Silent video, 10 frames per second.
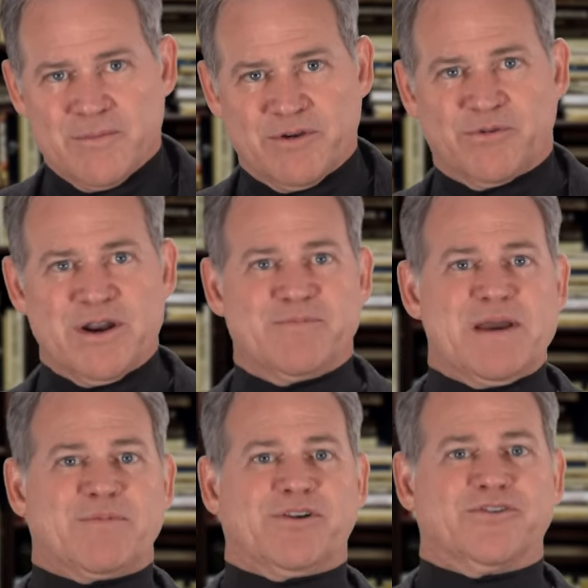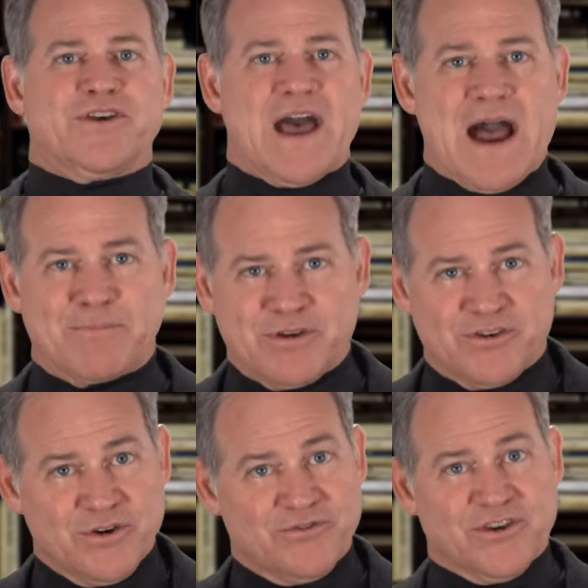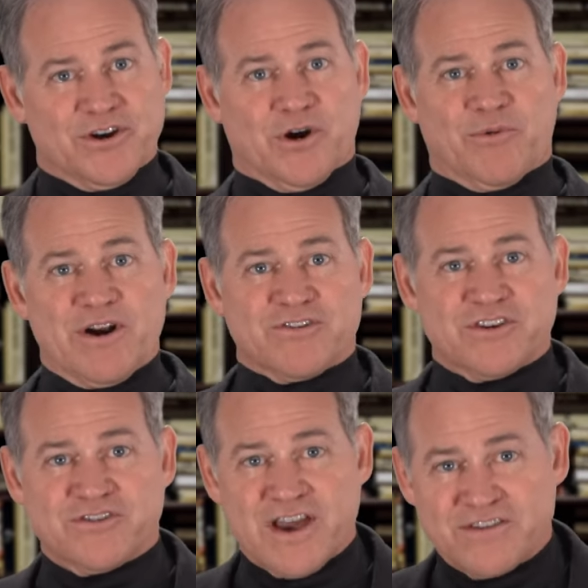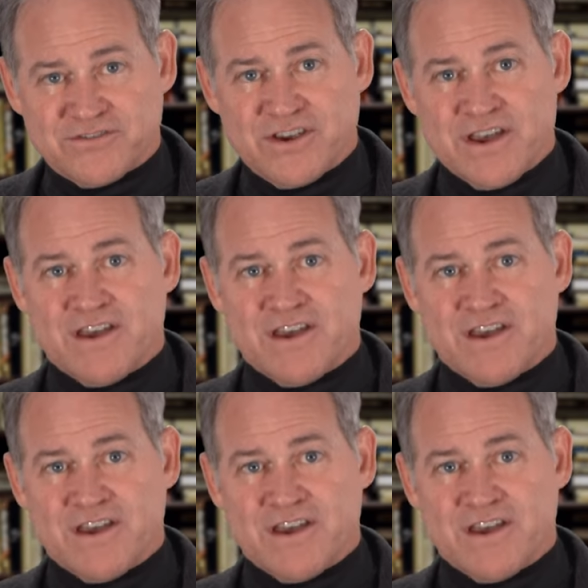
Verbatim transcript: between people's aptitudes and career success